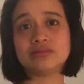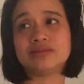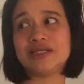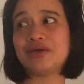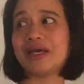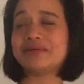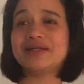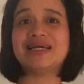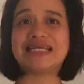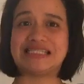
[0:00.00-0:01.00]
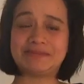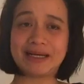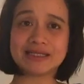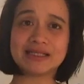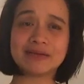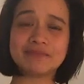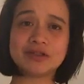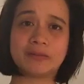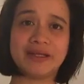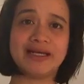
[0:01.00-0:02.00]
then you can't really expect them
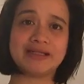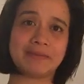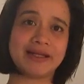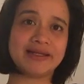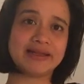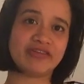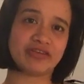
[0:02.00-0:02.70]
to play independently